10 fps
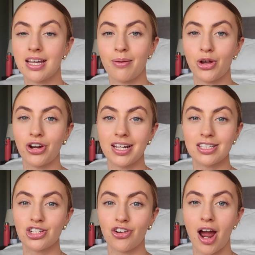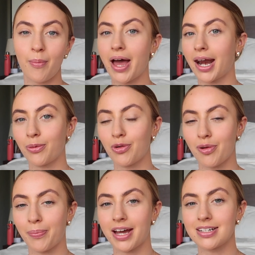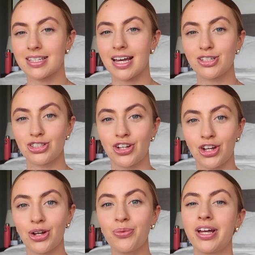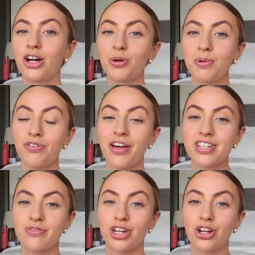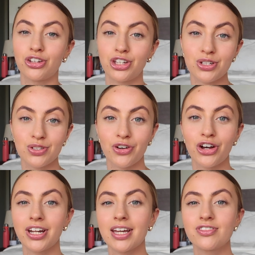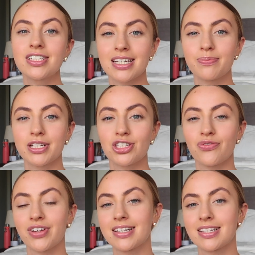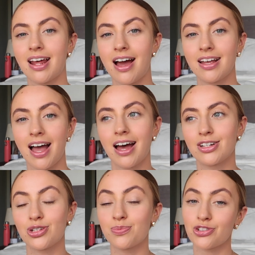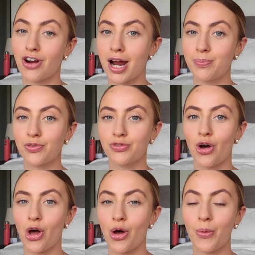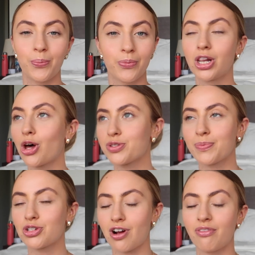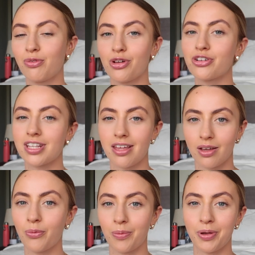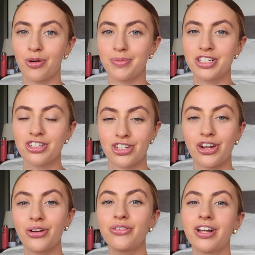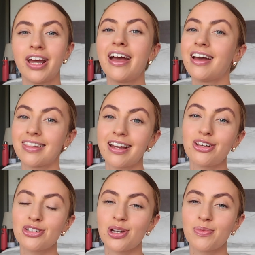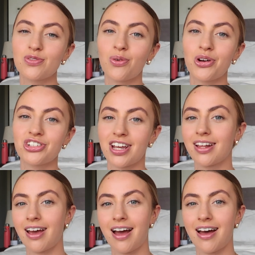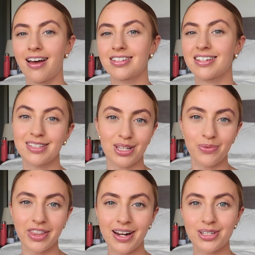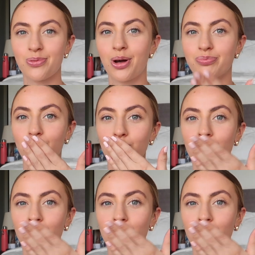DM me on Instagram and I will reply to that too. I hope you found this video useful. If you did, please don't forget to like and subscribe for lots more travel vlogs that will be coming soon. Thank you so much for watching and I'll see you in the next one.